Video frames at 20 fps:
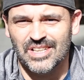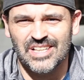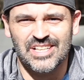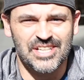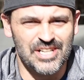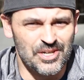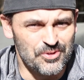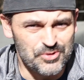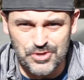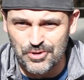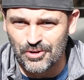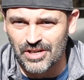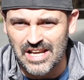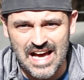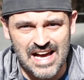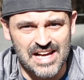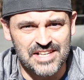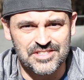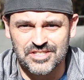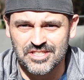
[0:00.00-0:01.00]

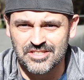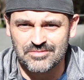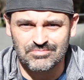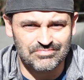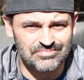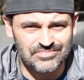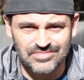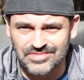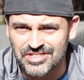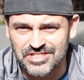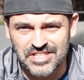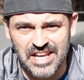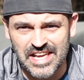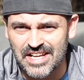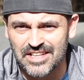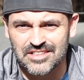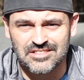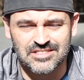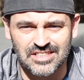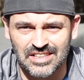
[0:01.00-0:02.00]
utilize
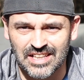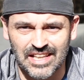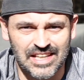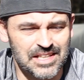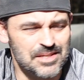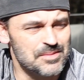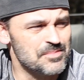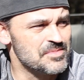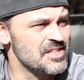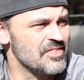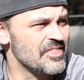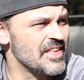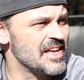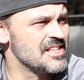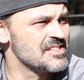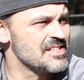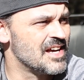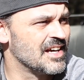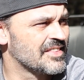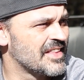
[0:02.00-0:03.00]
sticks and limbs and
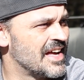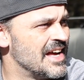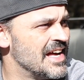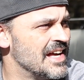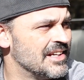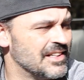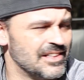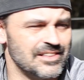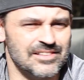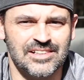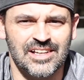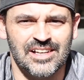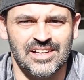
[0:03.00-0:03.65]
things like that, and